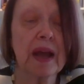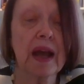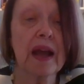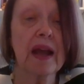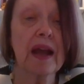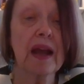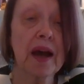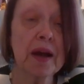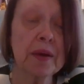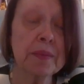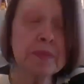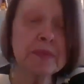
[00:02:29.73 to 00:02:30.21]
I
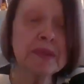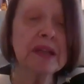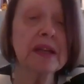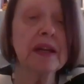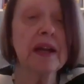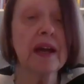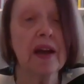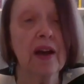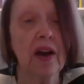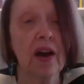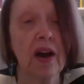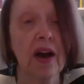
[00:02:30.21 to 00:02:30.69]
hummed
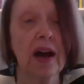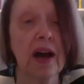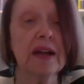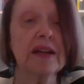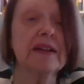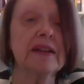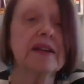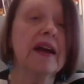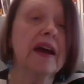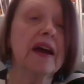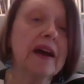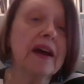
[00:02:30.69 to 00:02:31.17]
and I
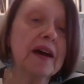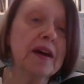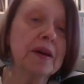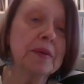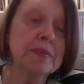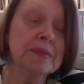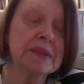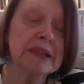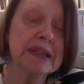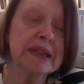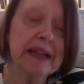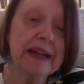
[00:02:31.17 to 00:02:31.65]
hawed and I
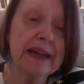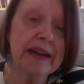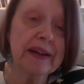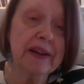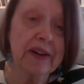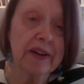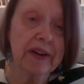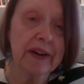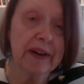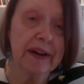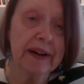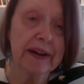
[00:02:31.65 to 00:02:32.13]
hummed and I
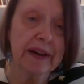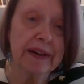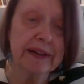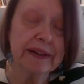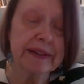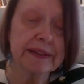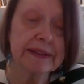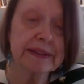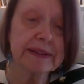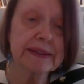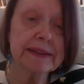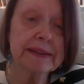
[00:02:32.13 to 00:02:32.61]

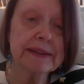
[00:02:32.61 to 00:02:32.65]
hawed.